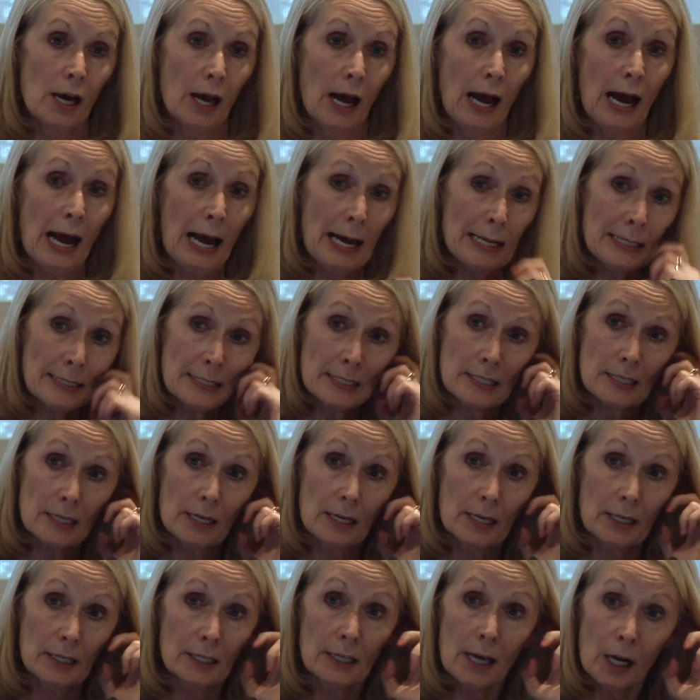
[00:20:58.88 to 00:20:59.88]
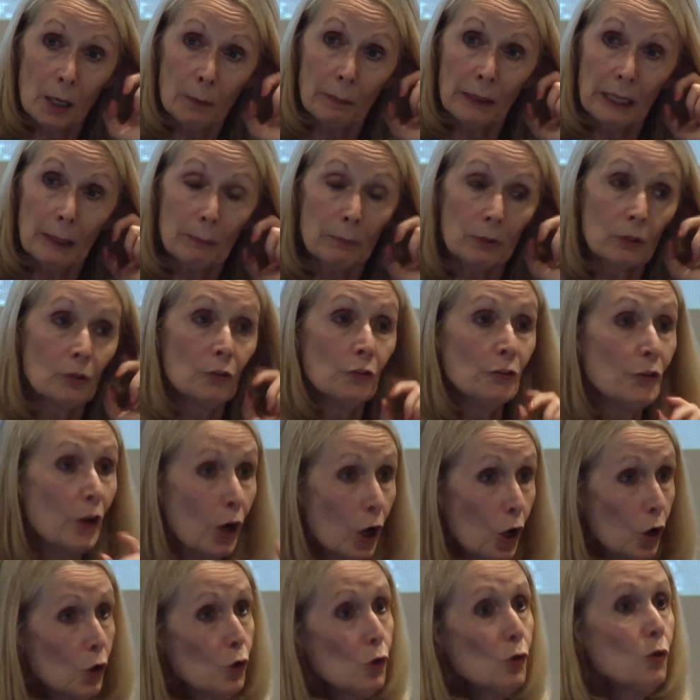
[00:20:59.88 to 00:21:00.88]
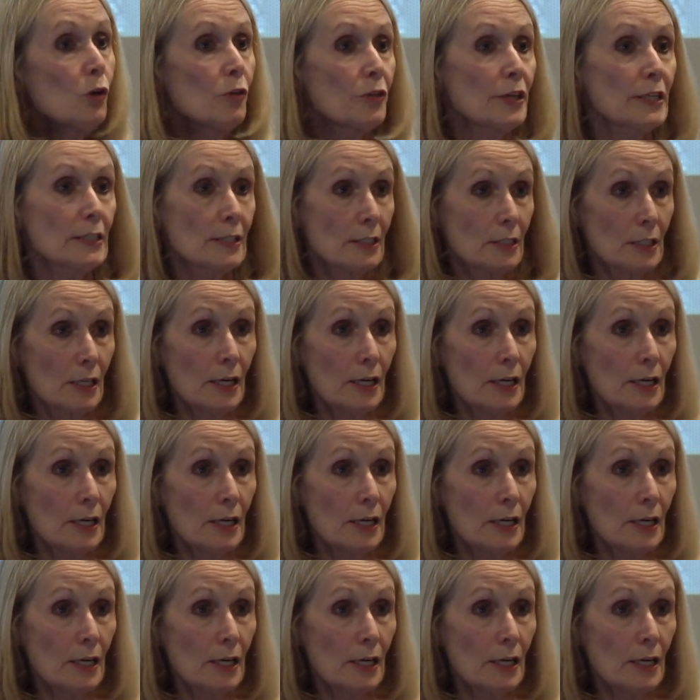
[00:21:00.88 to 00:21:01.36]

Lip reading: And young people know these